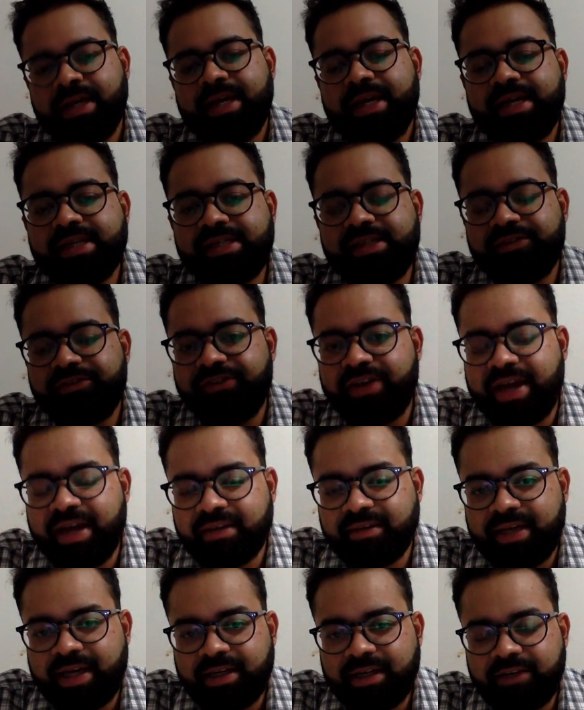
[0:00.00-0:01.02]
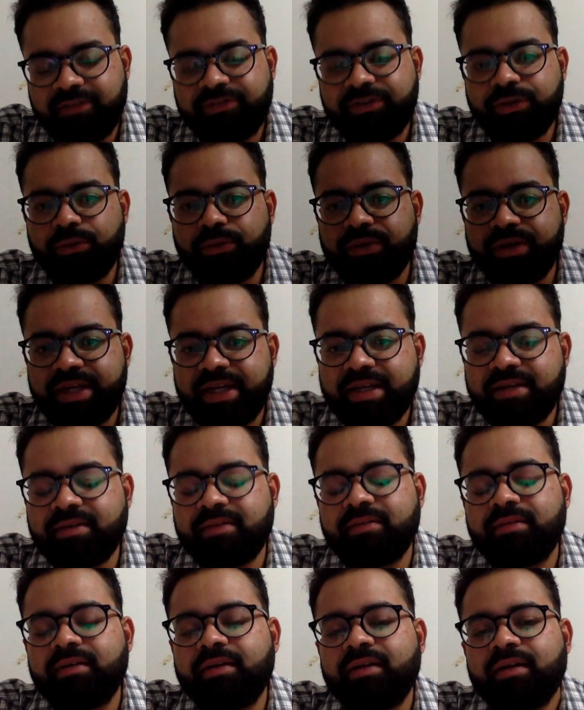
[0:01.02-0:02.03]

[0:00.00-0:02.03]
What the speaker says: is the fact that if you read